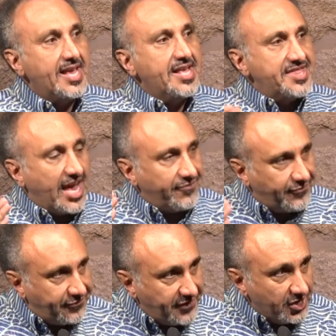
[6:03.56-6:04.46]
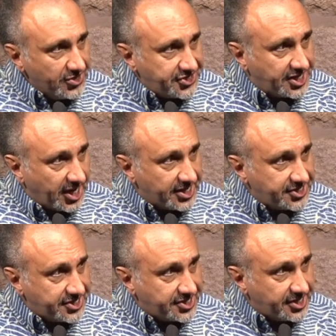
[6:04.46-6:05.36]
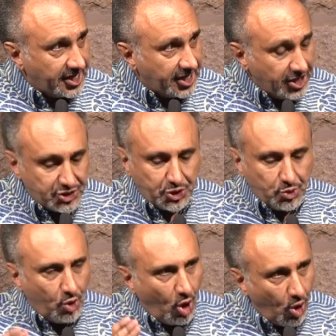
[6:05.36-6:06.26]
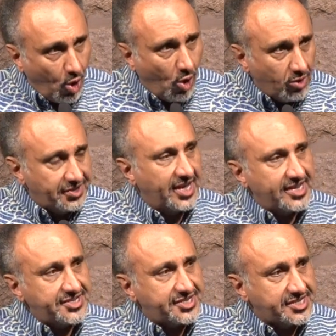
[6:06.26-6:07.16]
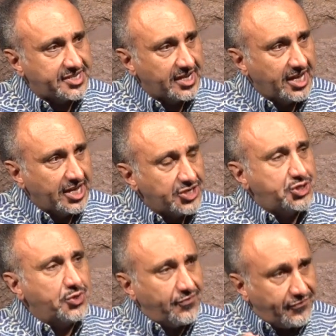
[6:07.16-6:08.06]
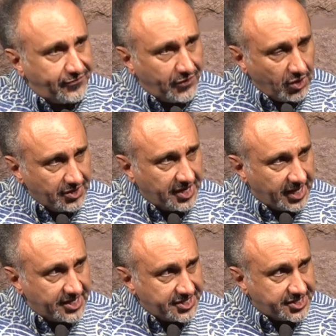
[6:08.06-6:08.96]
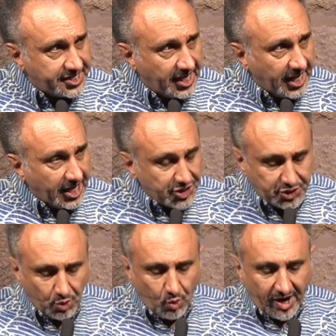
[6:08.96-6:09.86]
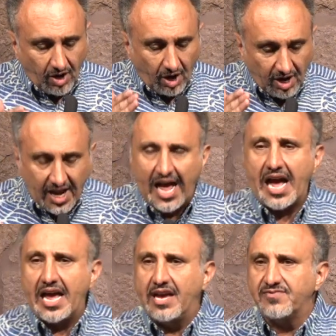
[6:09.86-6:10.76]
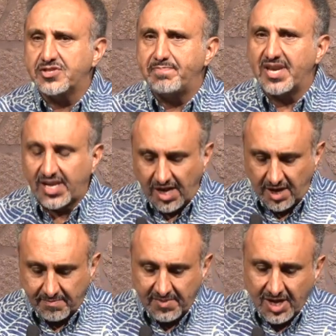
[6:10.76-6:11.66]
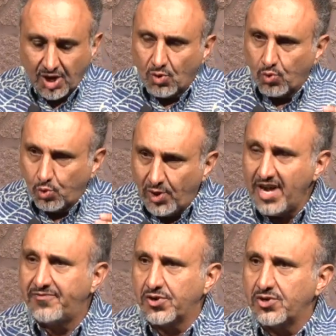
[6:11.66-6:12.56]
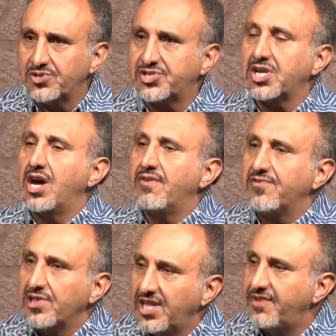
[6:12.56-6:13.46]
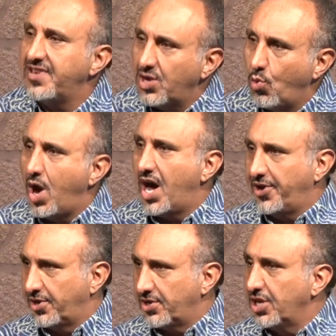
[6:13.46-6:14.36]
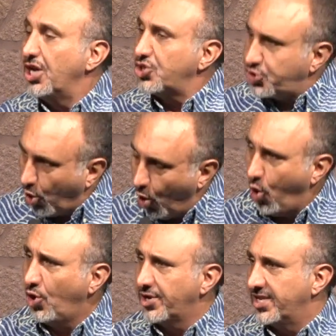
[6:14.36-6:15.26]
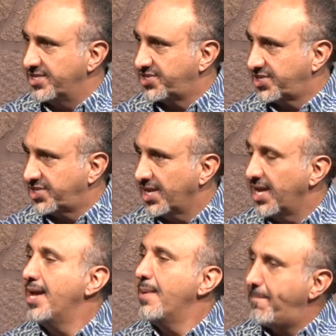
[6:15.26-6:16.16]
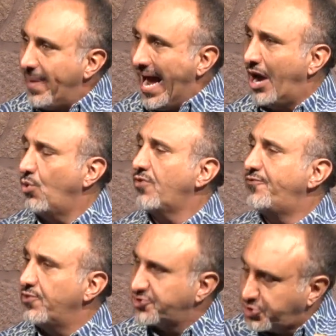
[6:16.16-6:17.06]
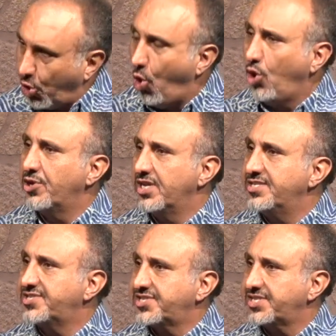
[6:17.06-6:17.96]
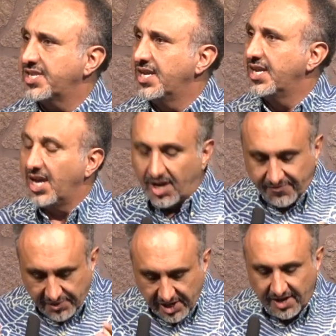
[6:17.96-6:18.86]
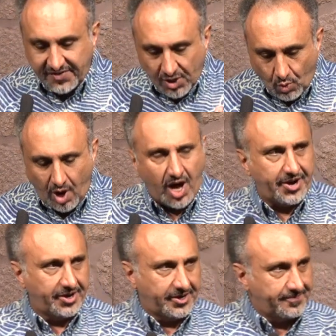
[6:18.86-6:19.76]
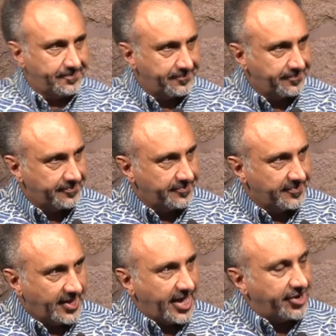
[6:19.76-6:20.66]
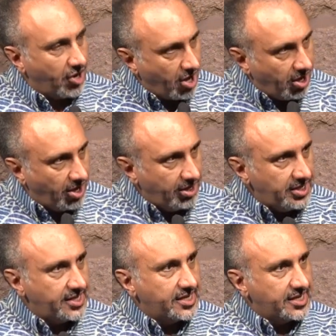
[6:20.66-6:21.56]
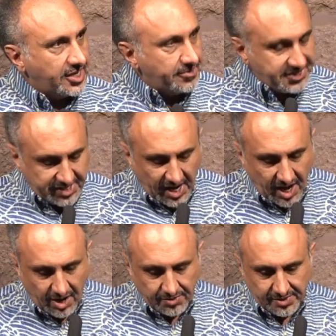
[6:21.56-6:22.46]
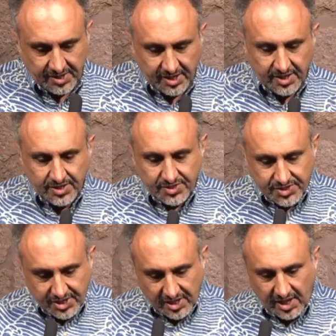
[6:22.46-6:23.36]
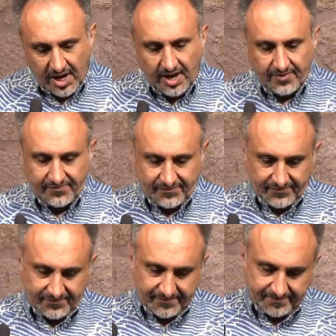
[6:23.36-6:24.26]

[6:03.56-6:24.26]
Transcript: that fills us to wholeness, to fullness, to where our lives become rivers of living water, torrents, powerful torrents of living water. And it all comes down to love.